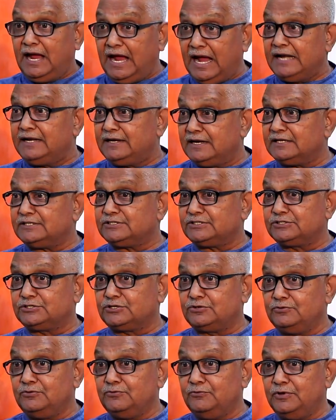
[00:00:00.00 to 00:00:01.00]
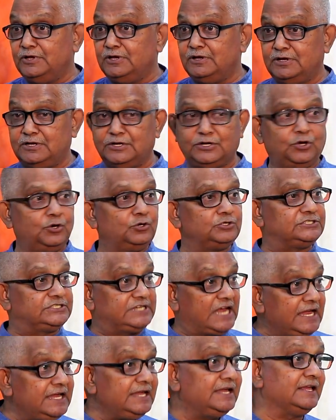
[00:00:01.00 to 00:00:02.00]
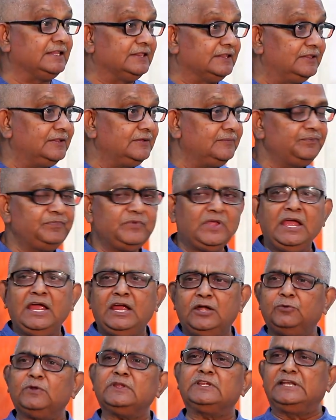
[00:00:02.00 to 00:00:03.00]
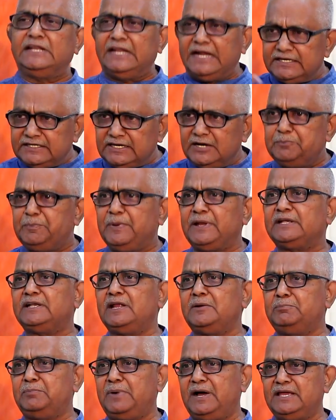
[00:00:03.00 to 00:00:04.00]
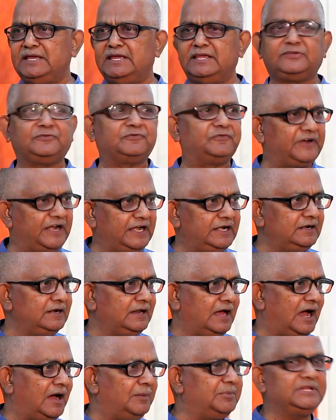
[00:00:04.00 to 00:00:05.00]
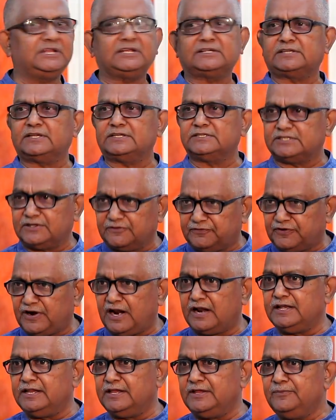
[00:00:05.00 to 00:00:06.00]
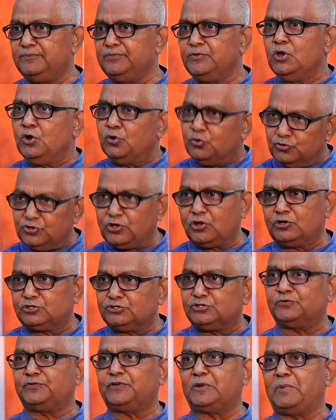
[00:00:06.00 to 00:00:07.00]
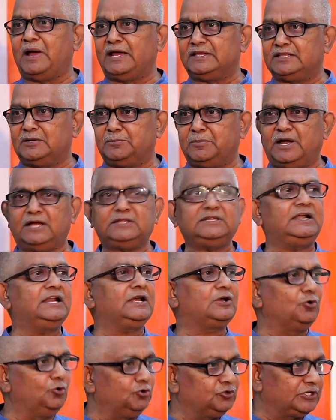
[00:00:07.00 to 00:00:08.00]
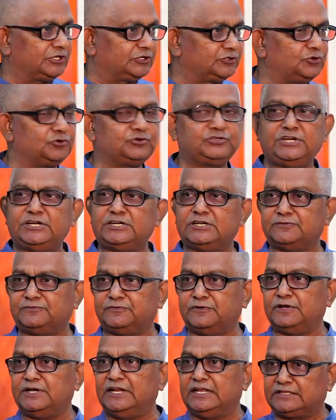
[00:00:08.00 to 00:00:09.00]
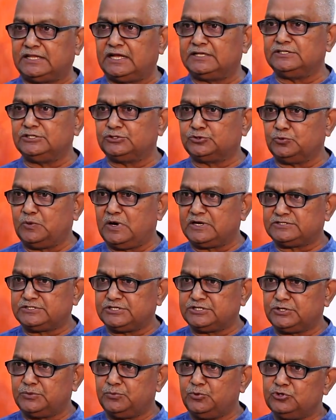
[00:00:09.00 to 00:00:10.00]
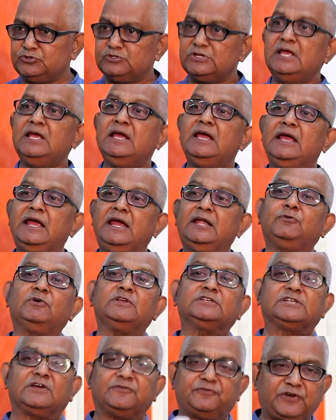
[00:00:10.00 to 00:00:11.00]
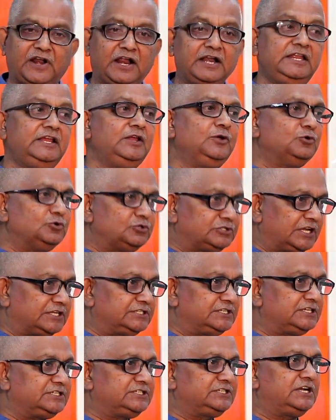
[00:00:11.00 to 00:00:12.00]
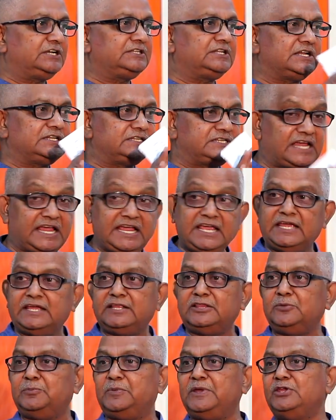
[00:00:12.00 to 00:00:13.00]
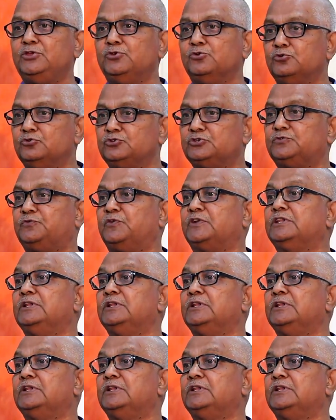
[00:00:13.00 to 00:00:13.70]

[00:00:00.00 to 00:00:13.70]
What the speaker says: address, Jai Hind. It was later picked up by his friend Abid Hassan Zafrani, who is also from Hyderabad and a close associate of Netaji Subhash Chandra Bose. It was Zafrani who suggested that Jai Hind be used